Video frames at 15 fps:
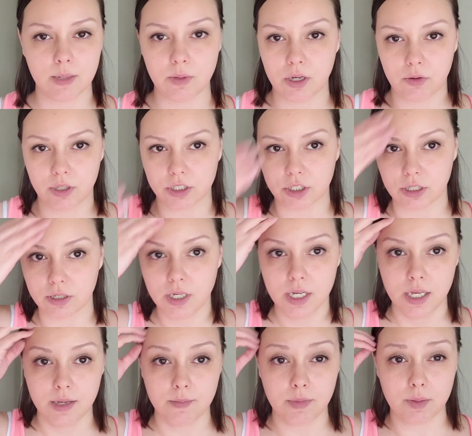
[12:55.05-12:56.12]
I'm not quite sure.
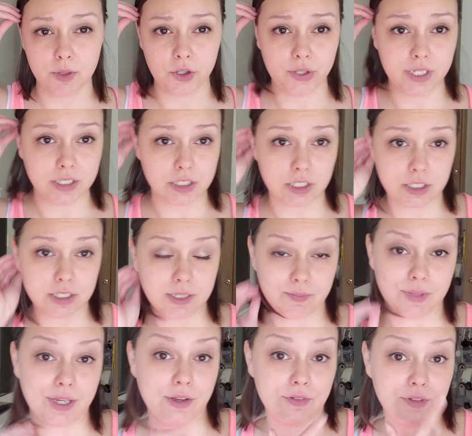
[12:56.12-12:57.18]
Maybe I'll insert
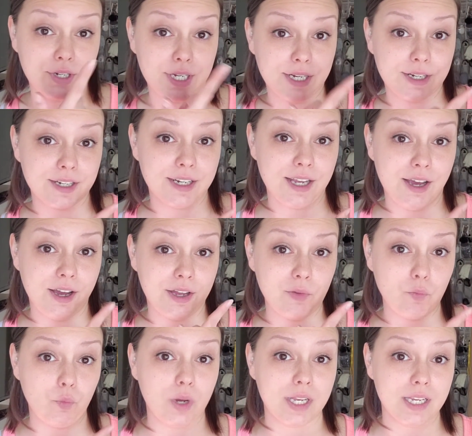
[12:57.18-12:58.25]
something over here
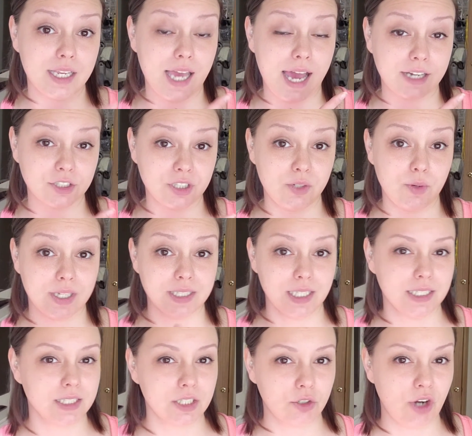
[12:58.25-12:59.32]
on what it actually was.
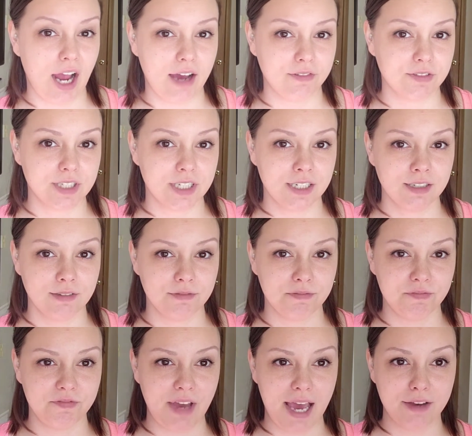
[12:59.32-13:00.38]
It's the Kraft
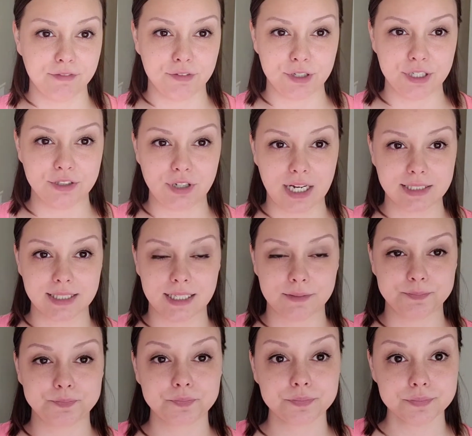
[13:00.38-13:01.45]
fat-free
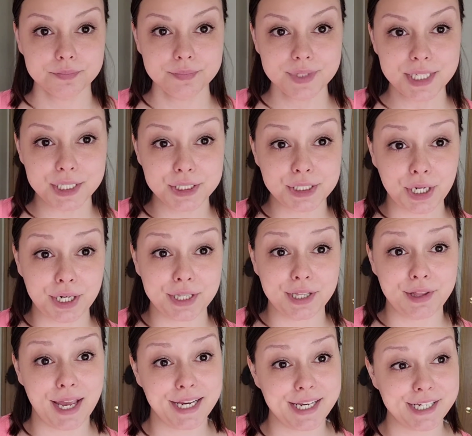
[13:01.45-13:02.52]
dressing. Sorry, the
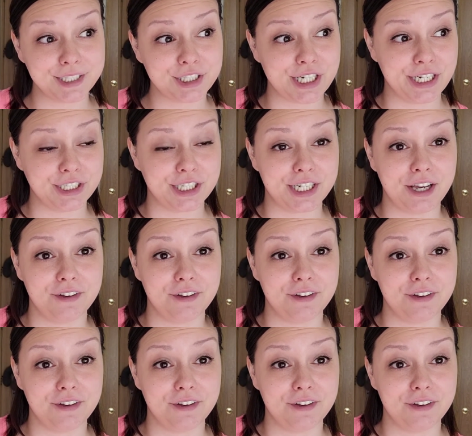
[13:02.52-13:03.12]
lighting's changing.